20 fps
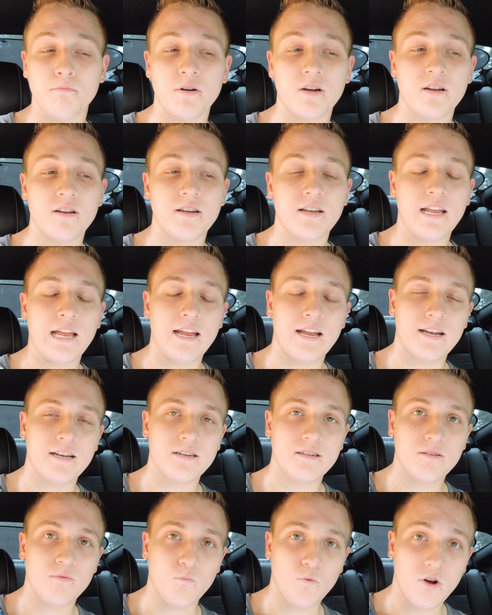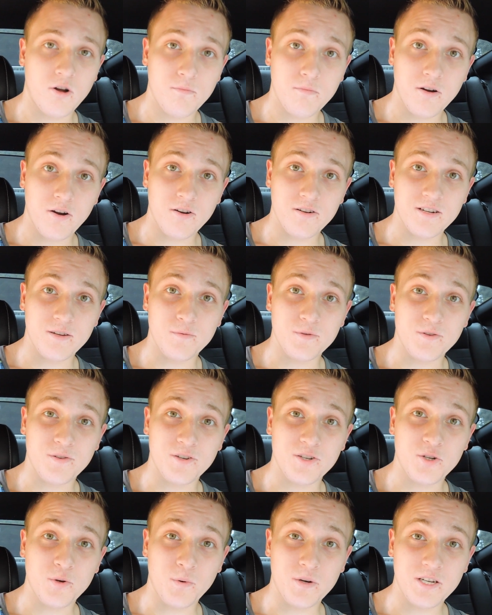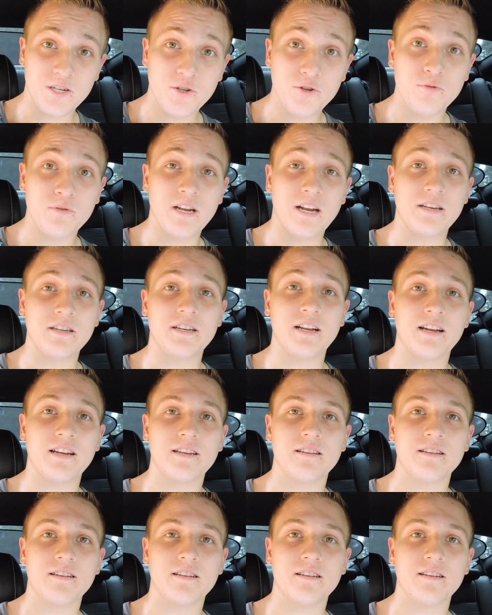but at Walmart it was only $22.99.